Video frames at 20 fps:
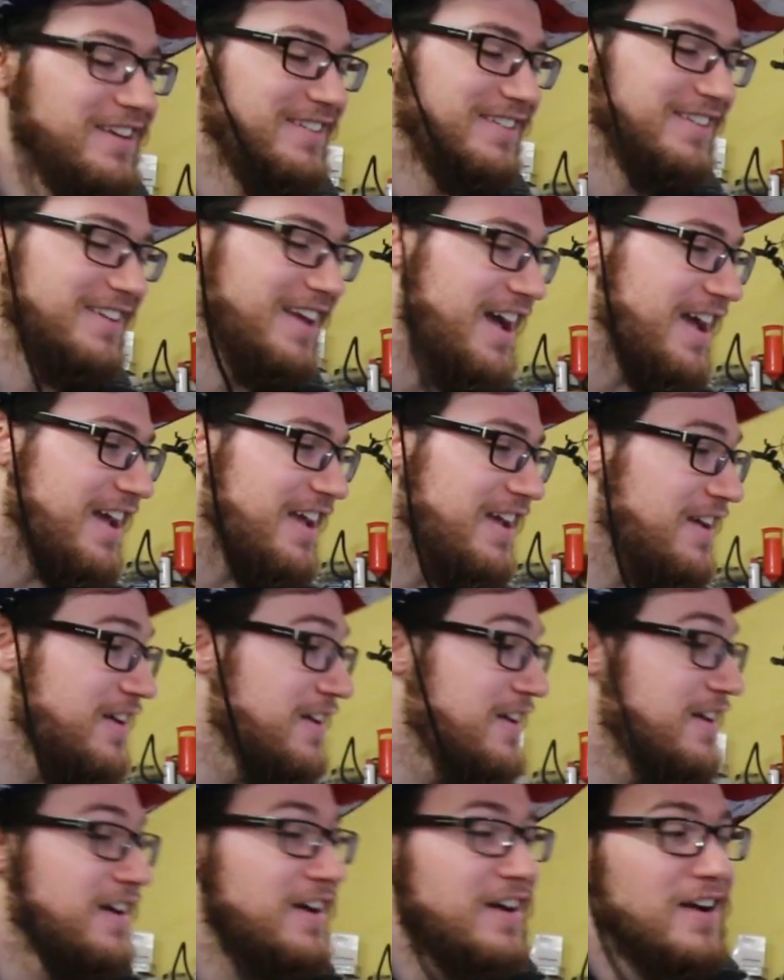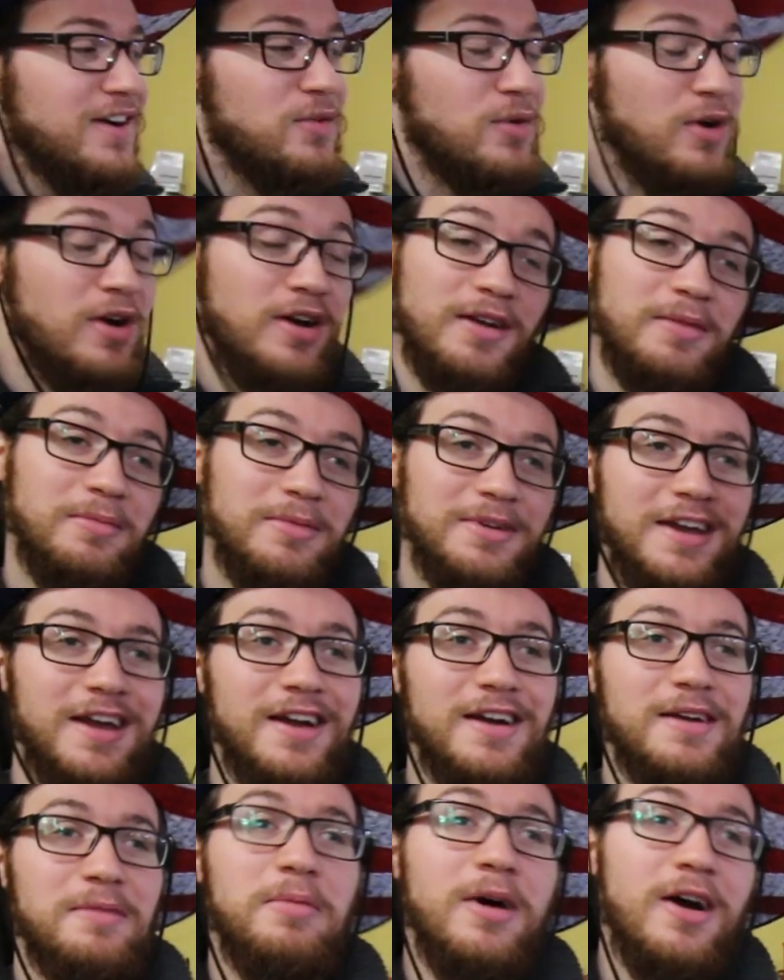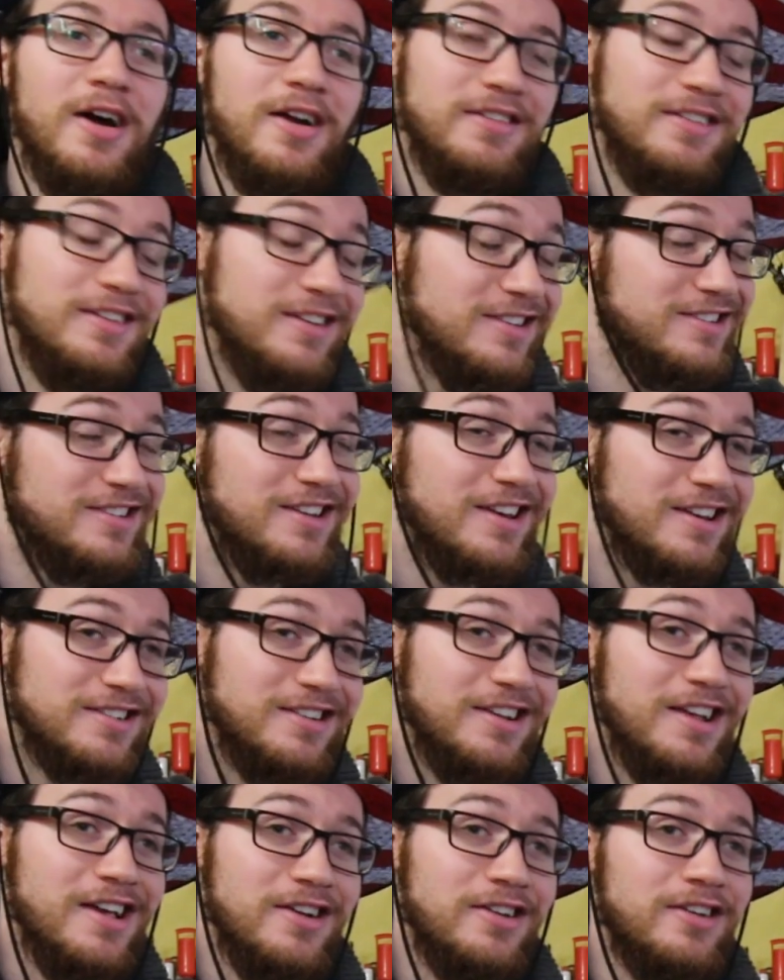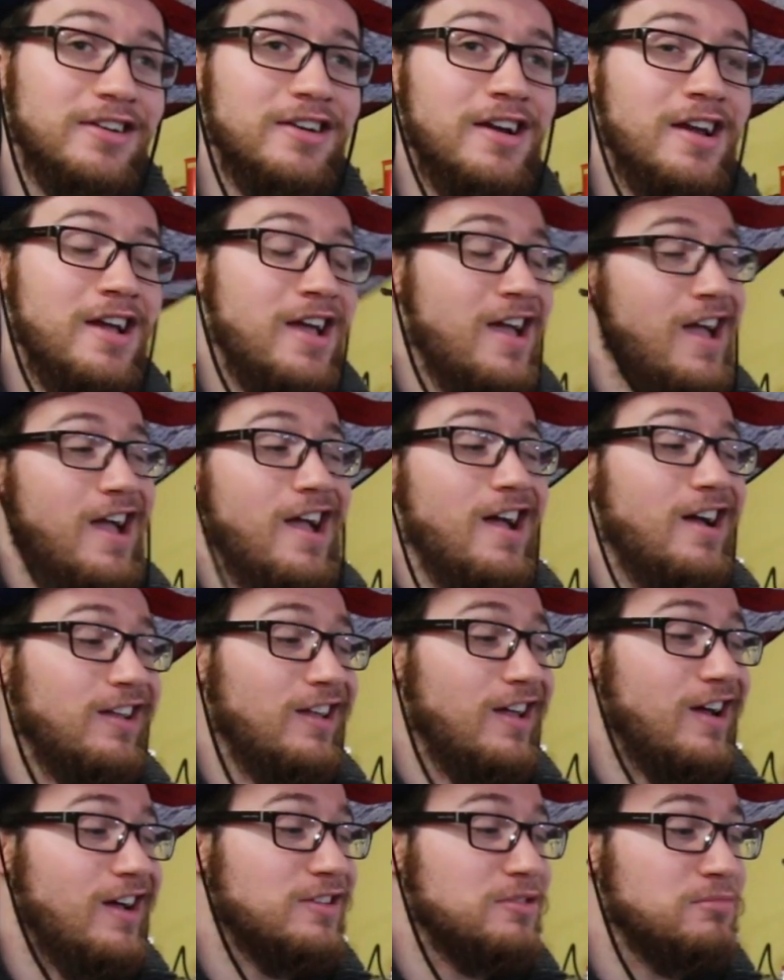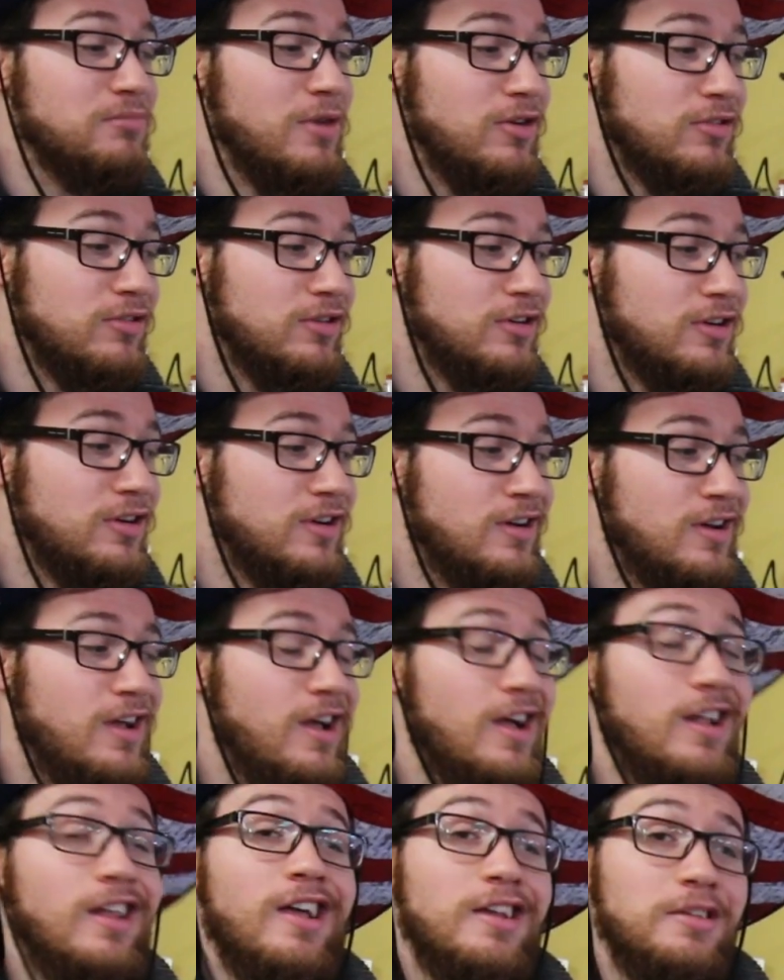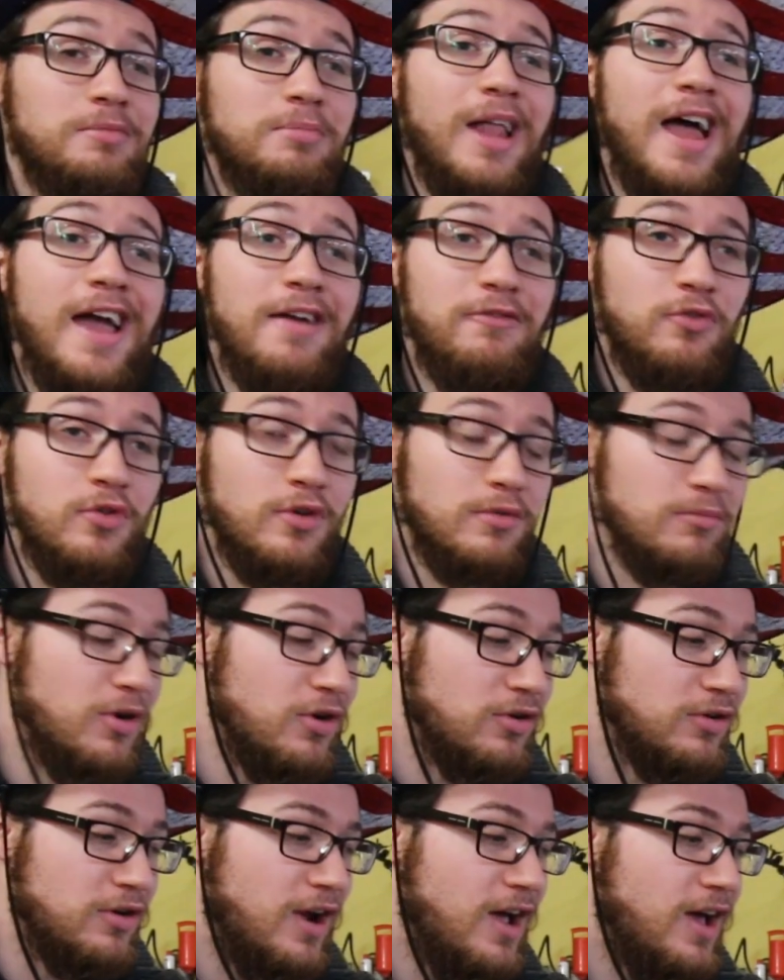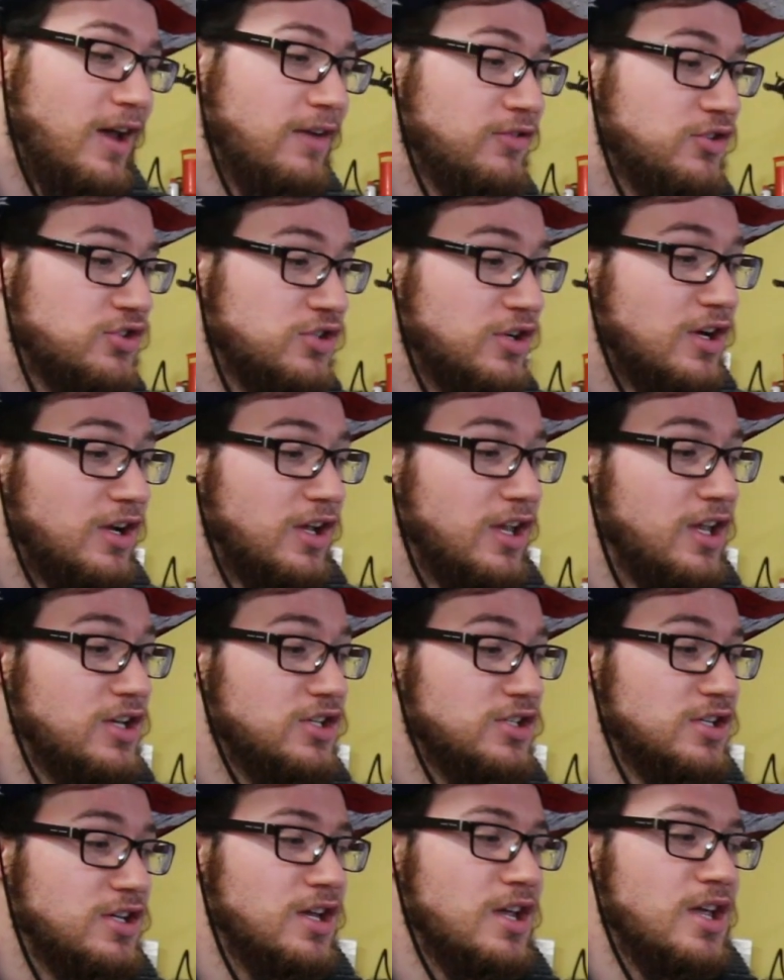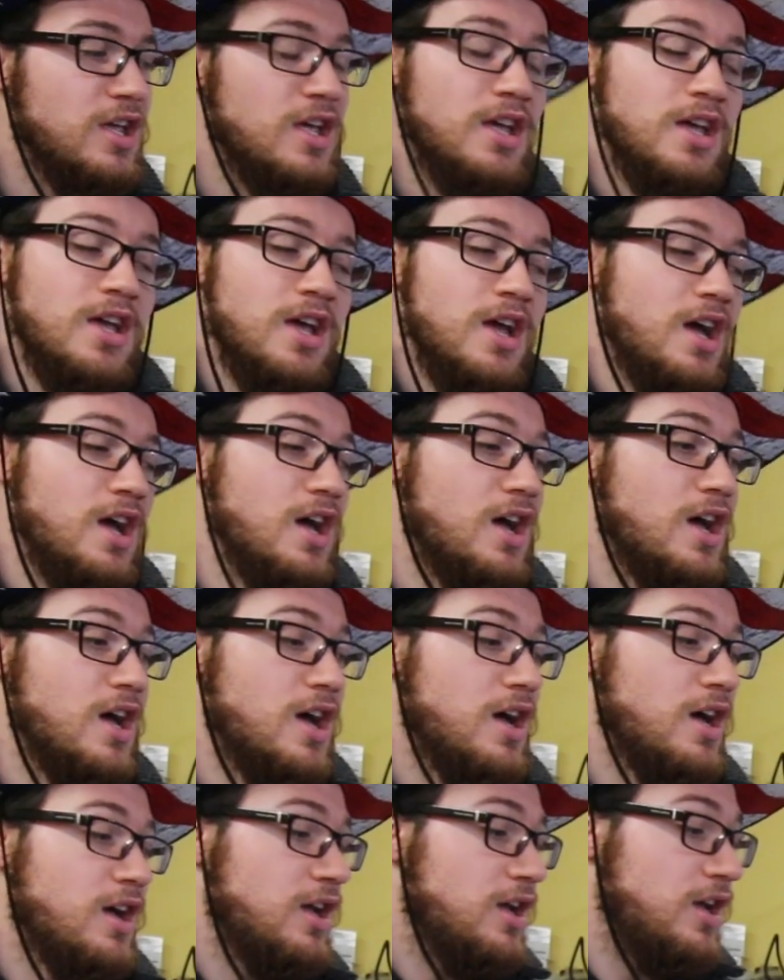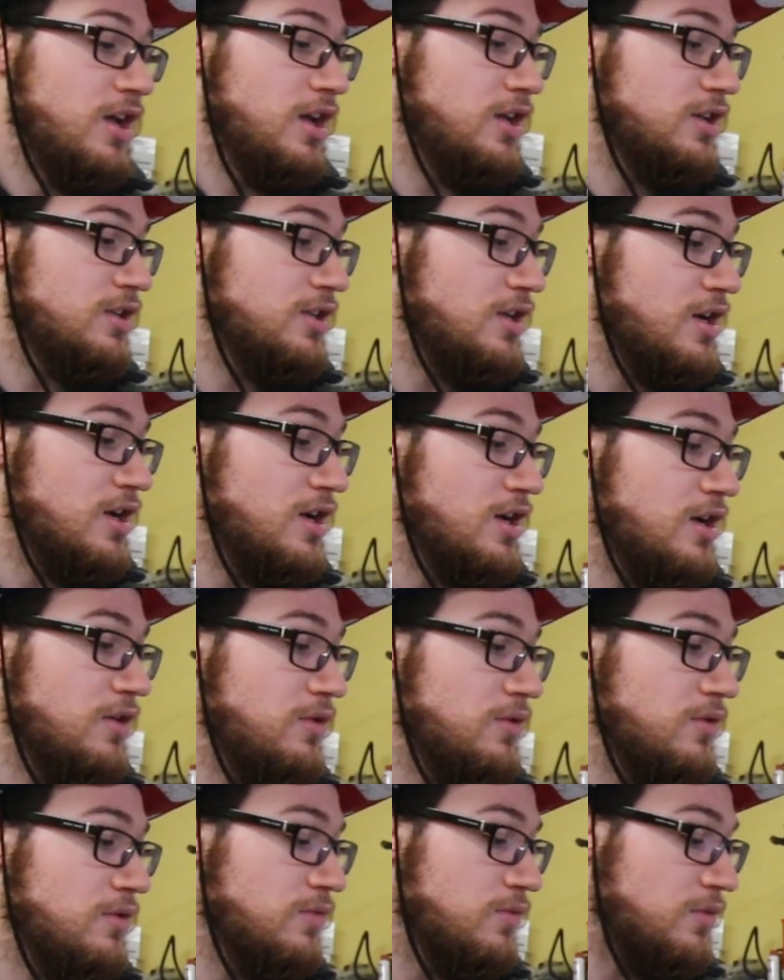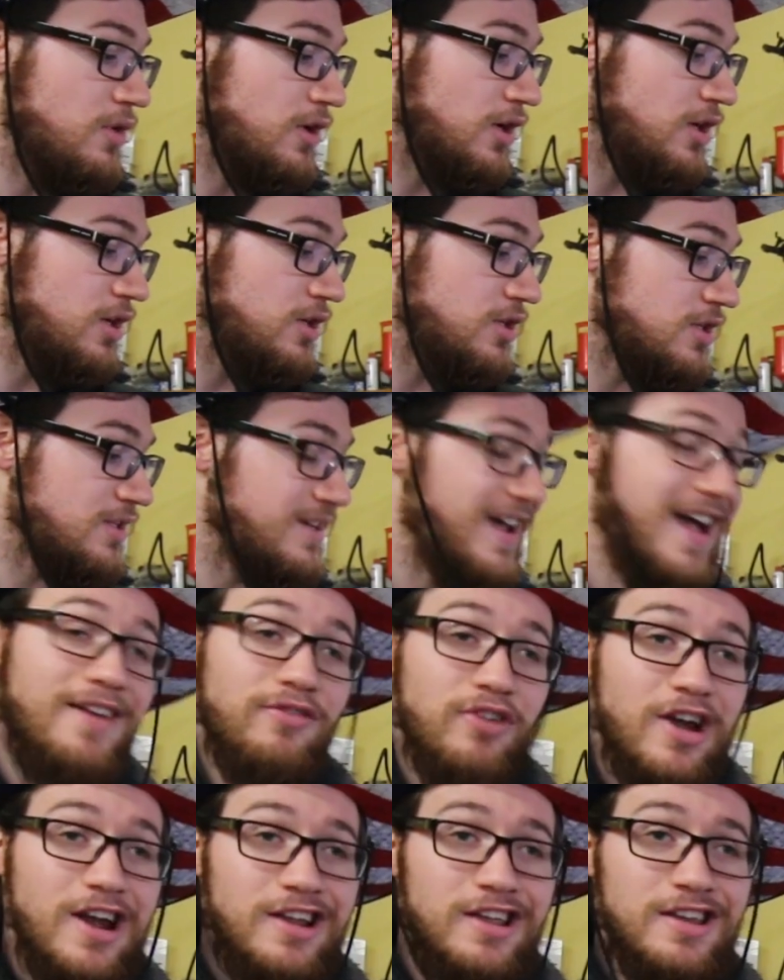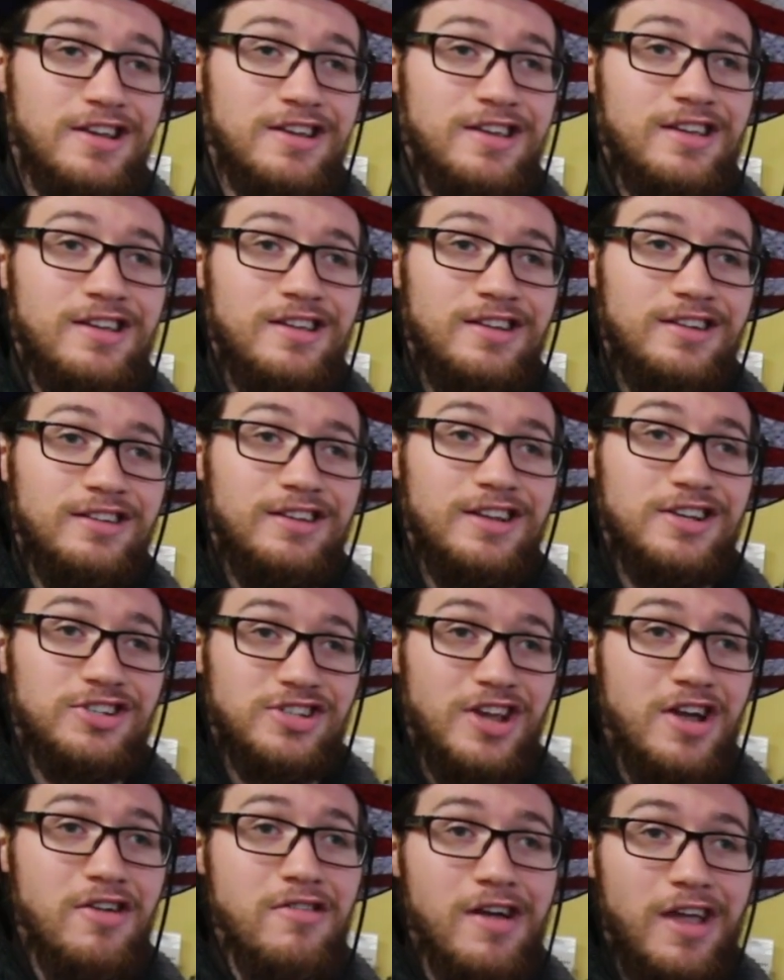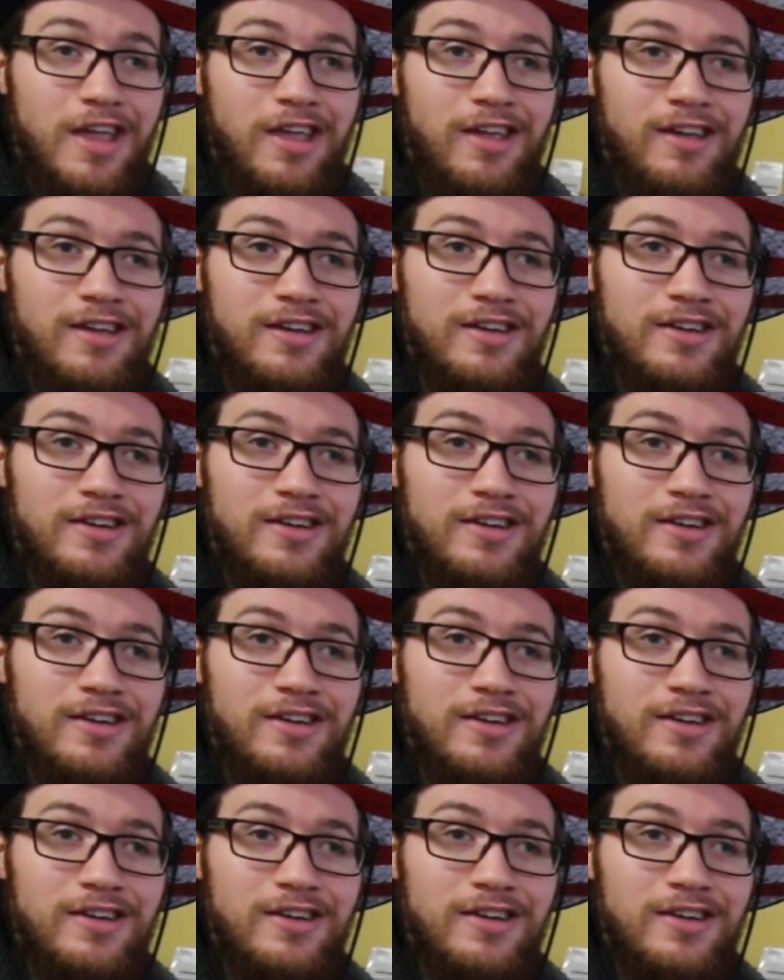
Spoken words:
Today we're going to be tearing apart this 6-liter LS platform motor out of a truck engine, and we're going to just dive right in. Let's do it.